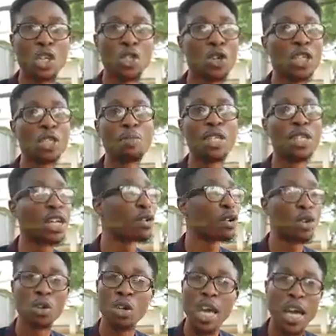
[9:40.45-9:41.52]
So it's been a
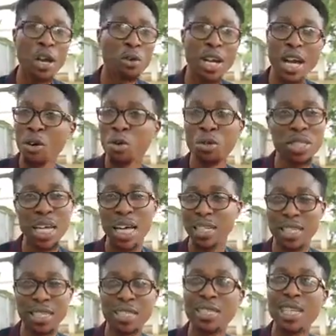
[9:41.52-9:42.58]
roller coaster
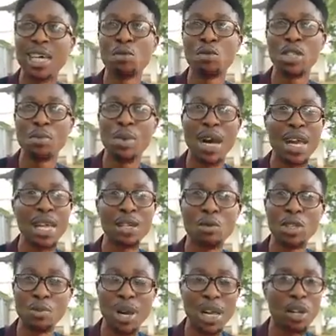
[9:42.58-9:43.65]
since then with
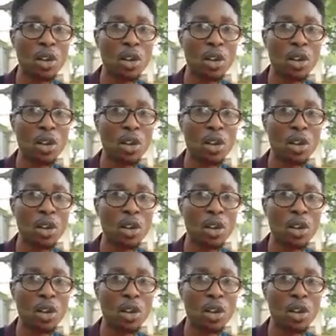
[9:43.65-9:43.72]
my